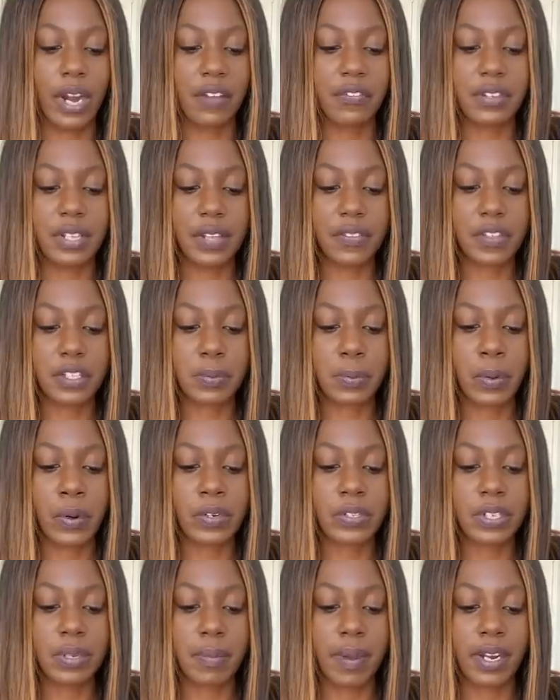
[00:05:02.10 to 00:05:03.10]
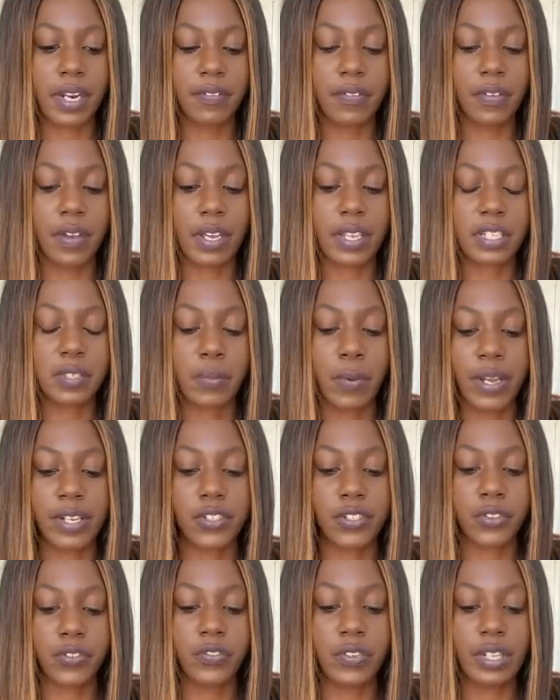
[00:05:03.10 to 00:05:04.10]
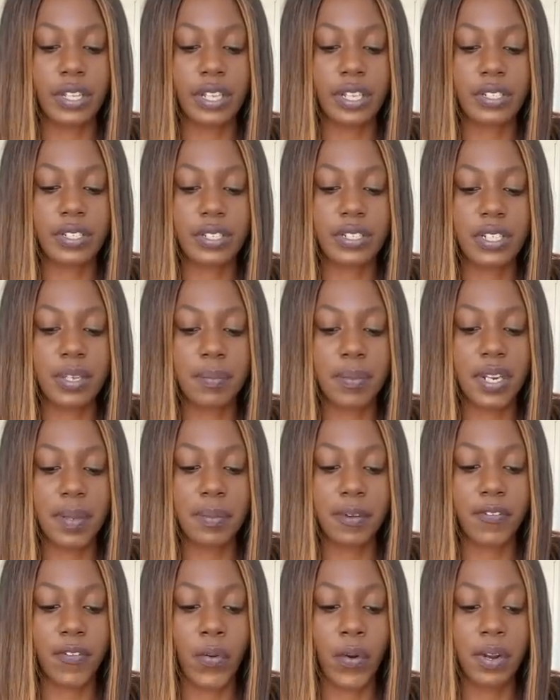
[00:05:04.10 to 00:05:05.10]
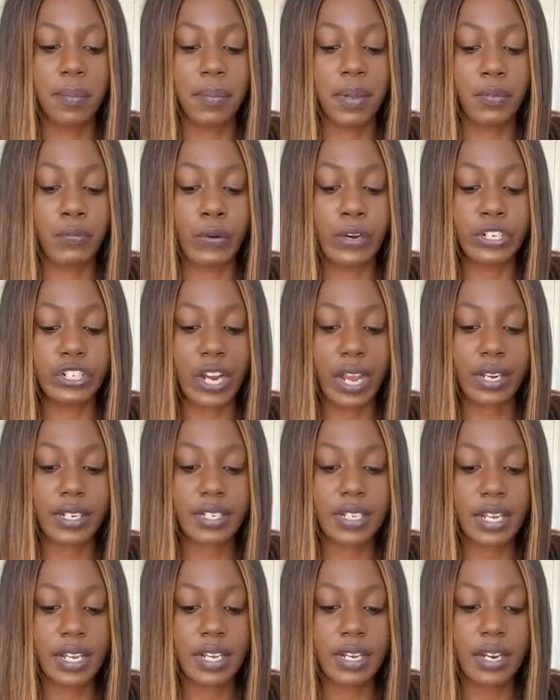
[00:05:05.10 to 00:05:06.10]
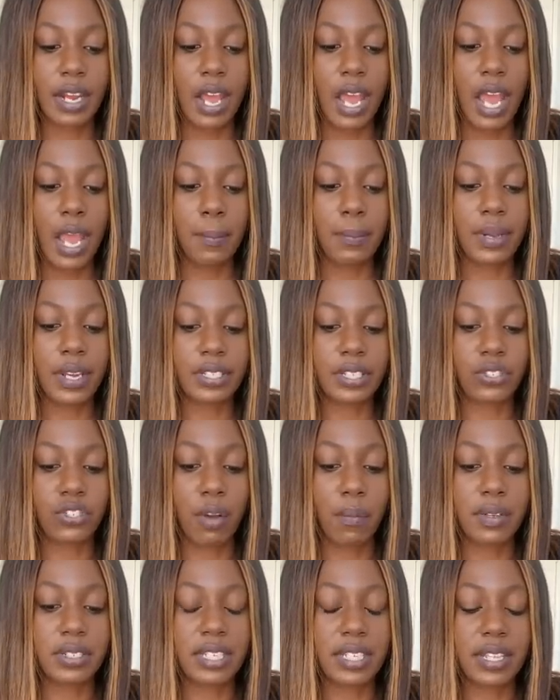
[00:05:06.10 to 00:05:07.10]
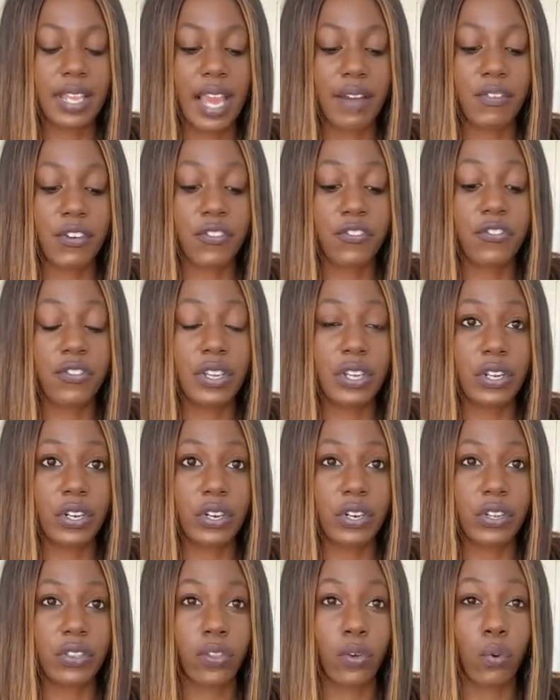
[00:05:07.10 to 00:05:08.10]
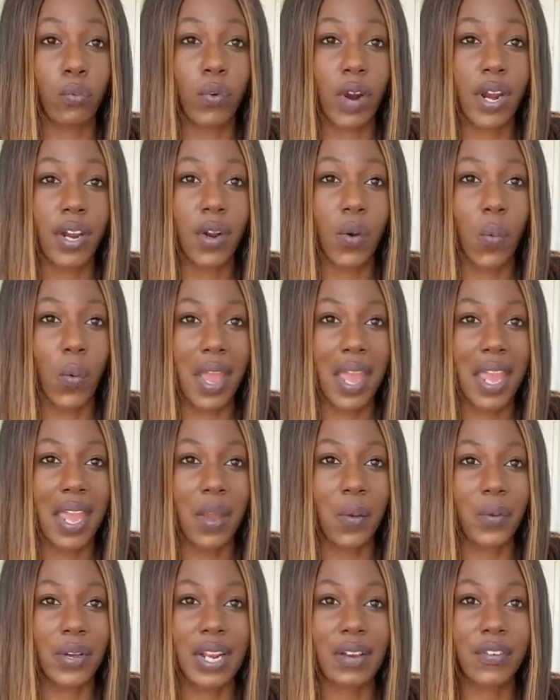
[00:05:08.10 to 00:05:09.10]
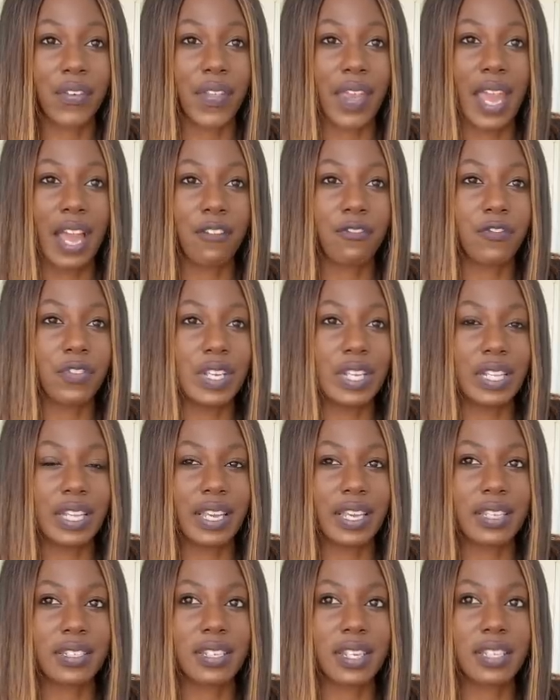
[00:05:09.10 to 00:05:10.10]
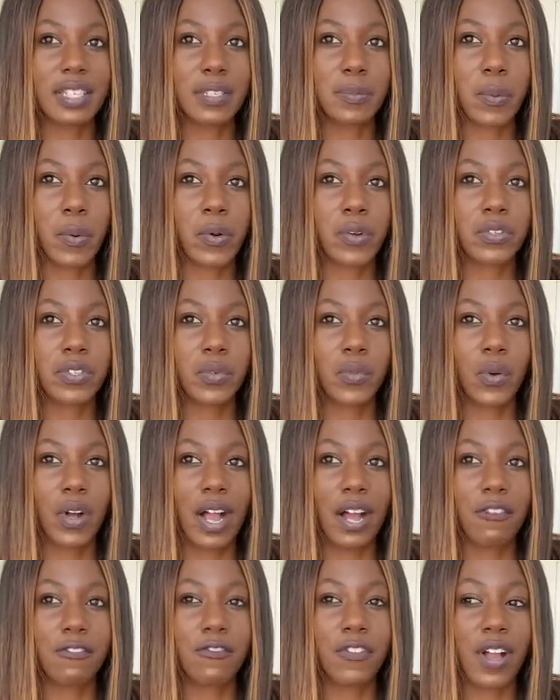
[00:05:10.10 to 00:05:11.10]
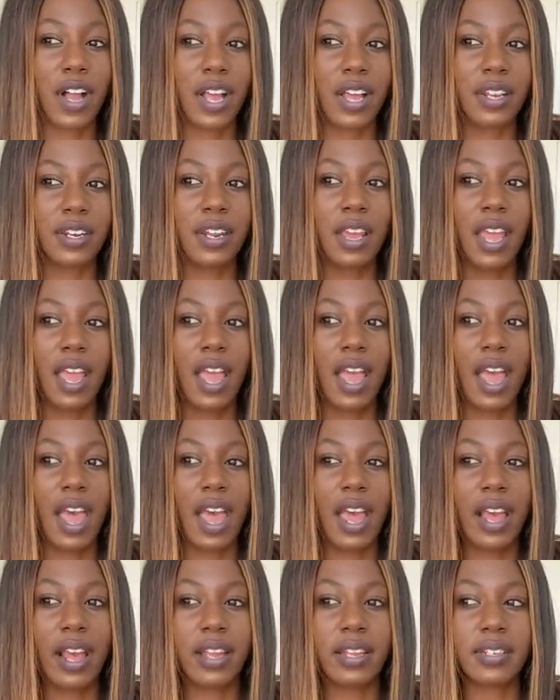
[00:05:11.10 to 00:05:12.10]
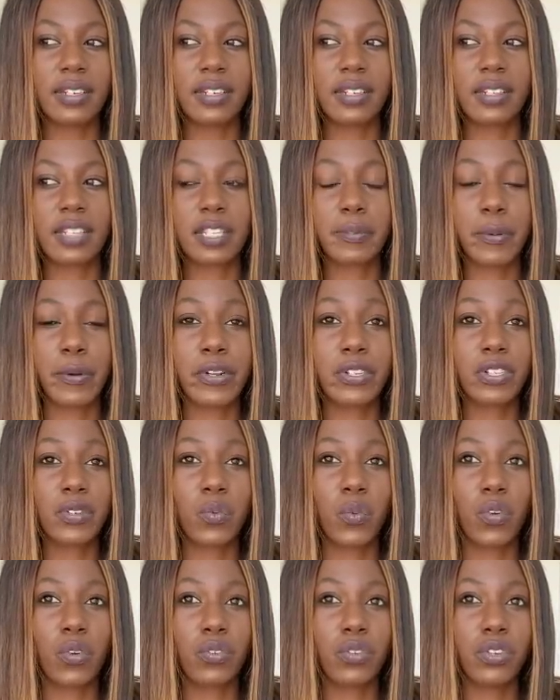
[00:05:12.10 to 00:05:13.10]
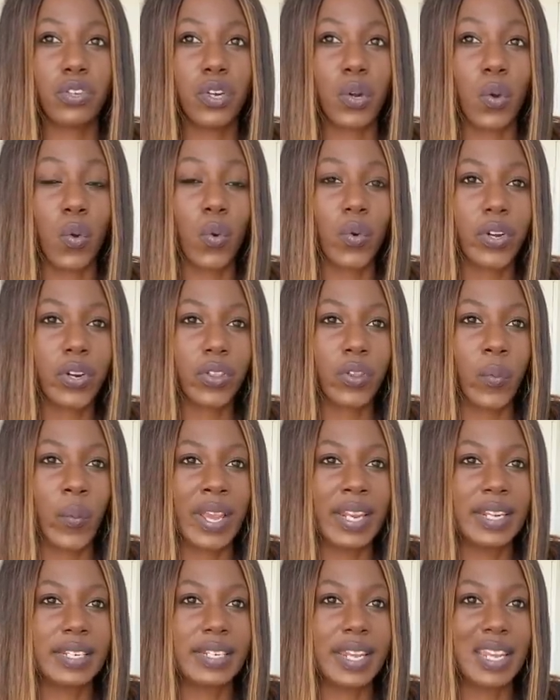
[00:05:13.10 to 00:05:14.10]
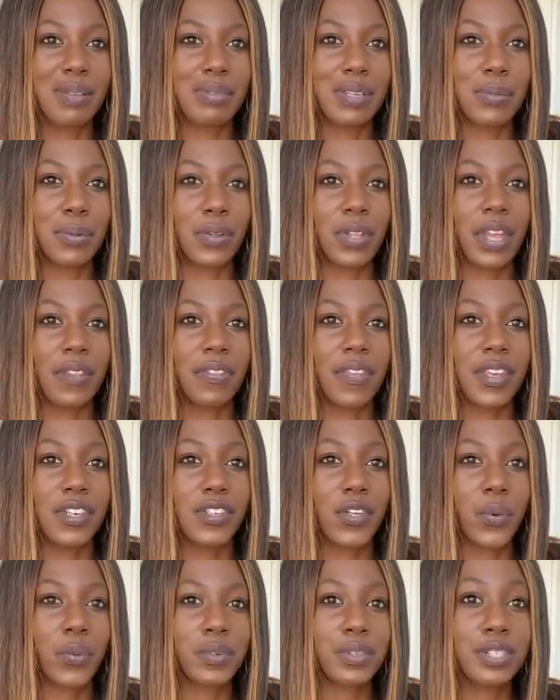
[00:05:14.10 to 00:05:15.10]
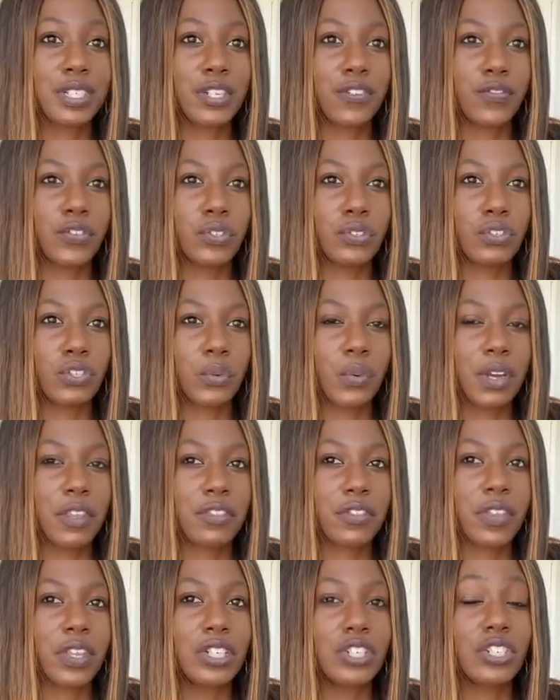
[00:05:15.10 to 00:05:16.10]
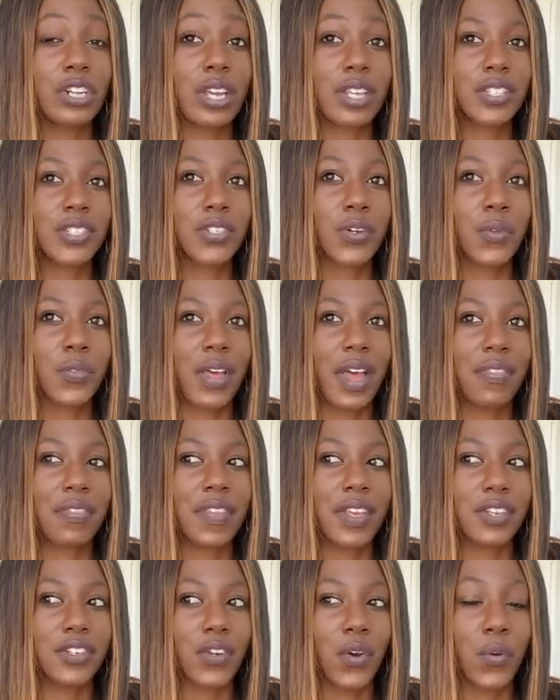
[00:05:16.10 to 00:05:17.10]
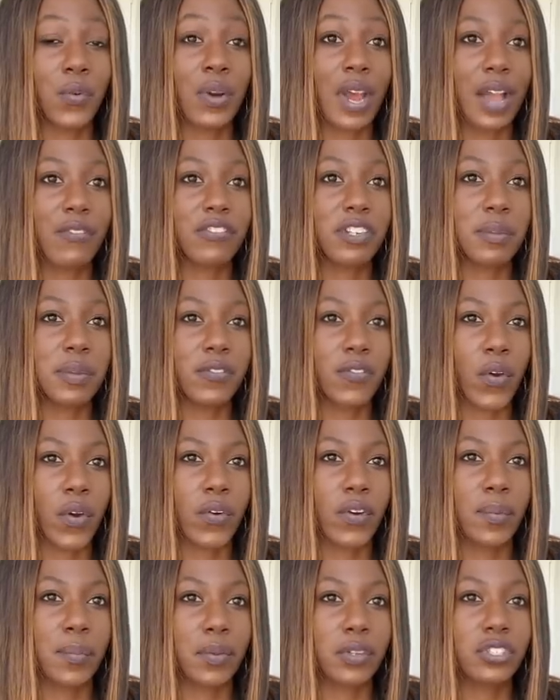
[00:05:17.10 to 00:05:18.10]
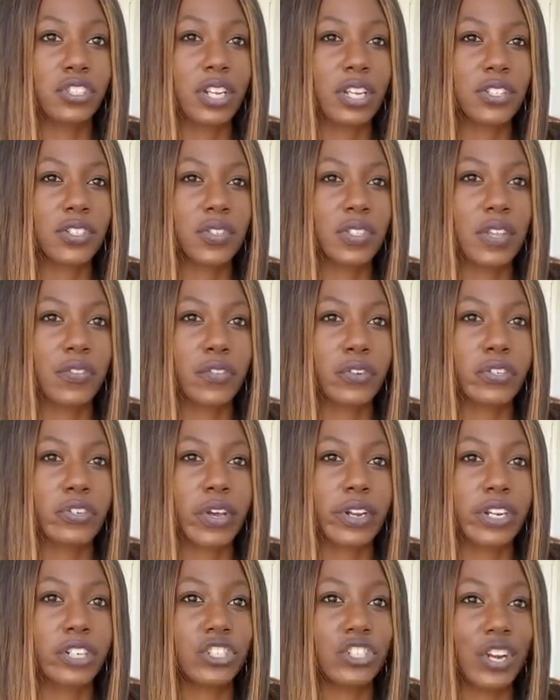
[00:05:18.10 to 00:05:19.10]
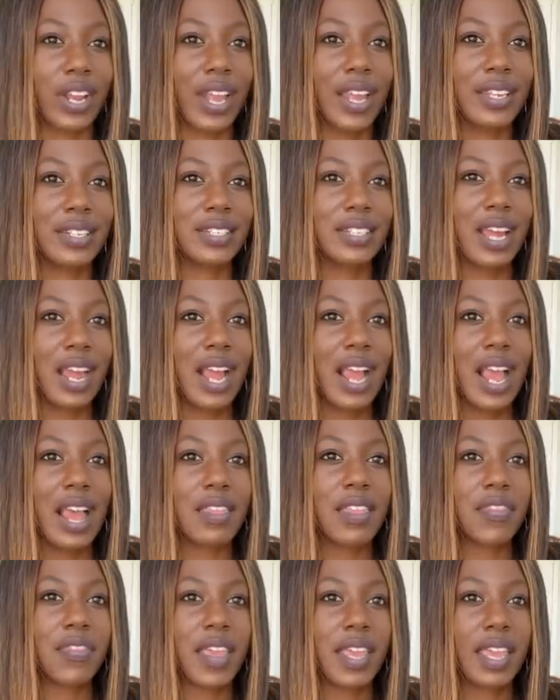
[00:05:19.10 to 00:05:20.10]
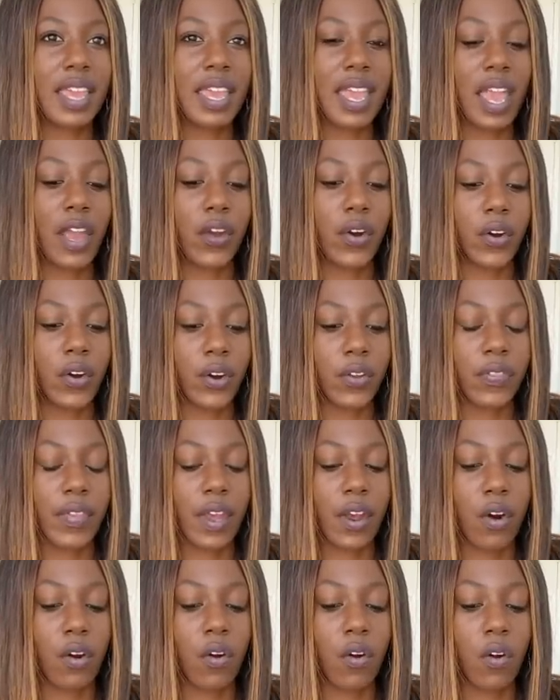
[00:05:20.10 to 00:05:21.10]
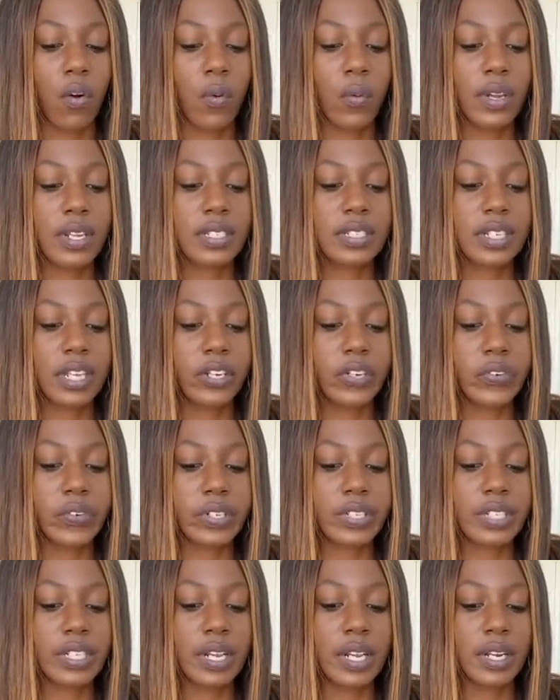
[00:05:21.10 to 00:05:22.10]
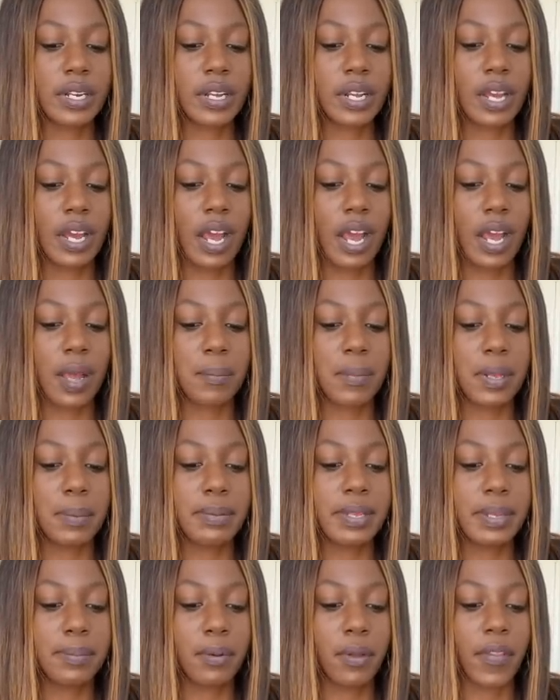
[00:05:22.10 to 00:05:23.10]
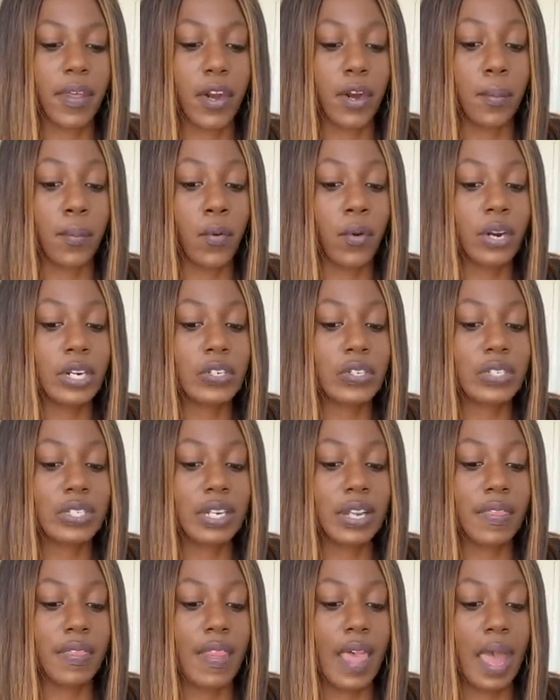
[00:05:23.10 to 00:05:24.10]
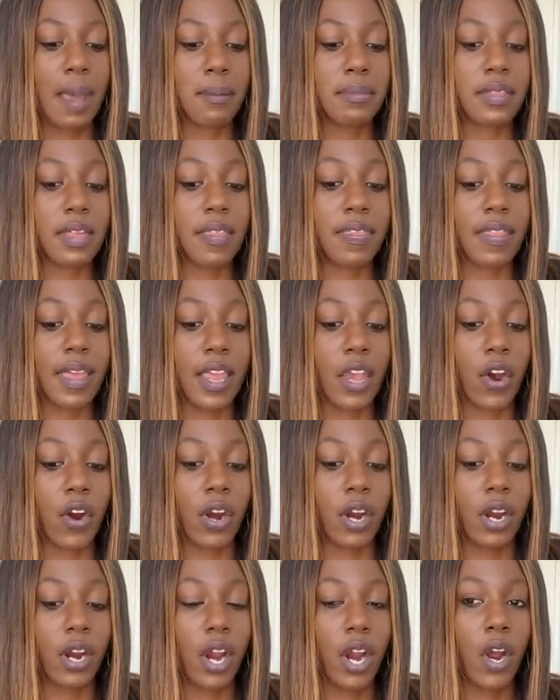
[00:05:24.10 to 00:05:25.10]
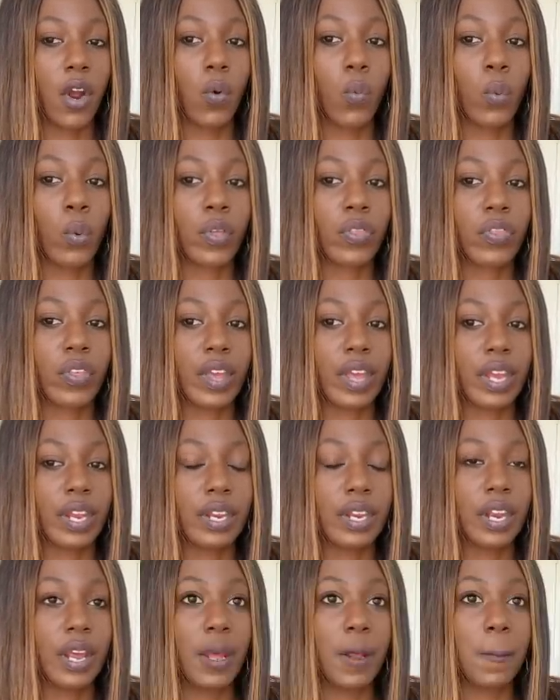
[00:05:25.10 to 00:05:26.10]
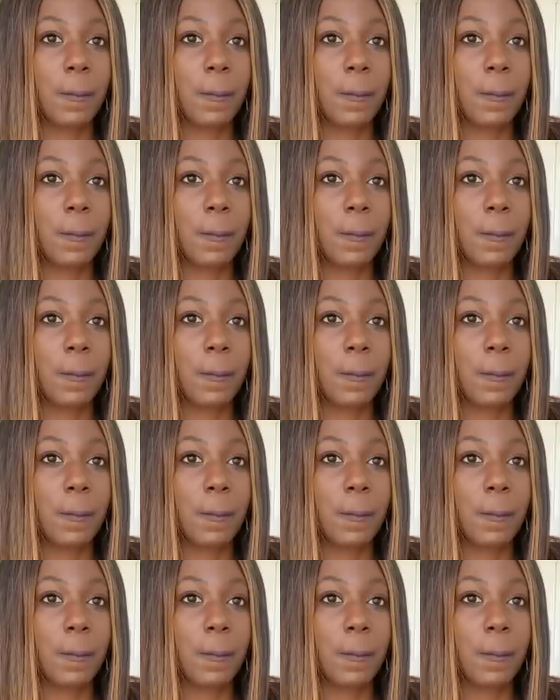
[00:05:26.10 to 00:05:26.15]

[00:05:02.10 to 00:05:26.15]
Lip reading: I feel like this person might have expressed their feelings to somebody before and been rejected, because it's almost like they have a fear. They'll run away whenever they have feelings. Like, this person will have fun, and this person will, you know, go out of their way to date people that they don't see a future with, just so that they don't have to be vulnerable, just so that there's not a chance that they could get hurt. They are always interested in people that are more interested in them than they are within